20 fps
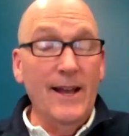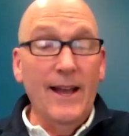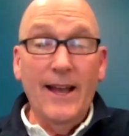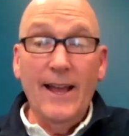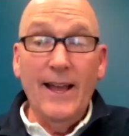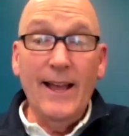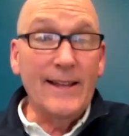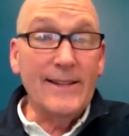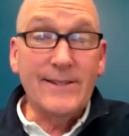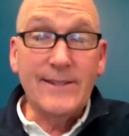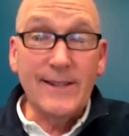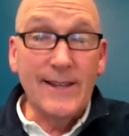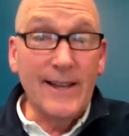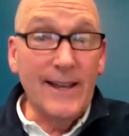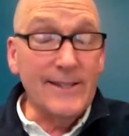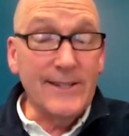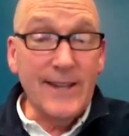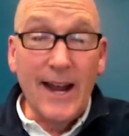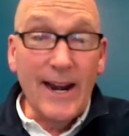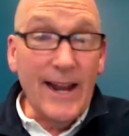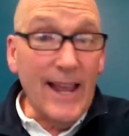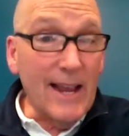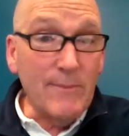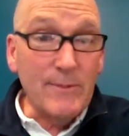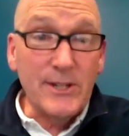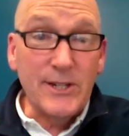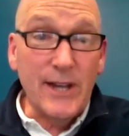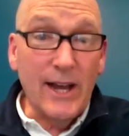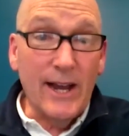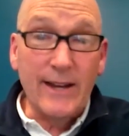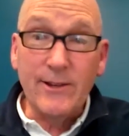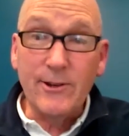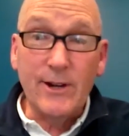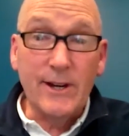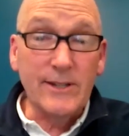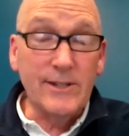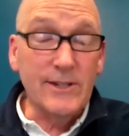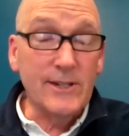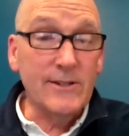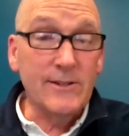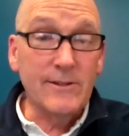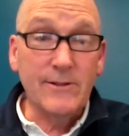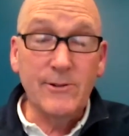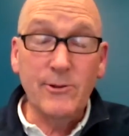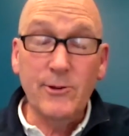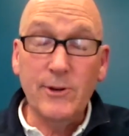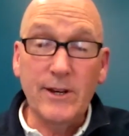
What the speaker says: It's on Amazon. You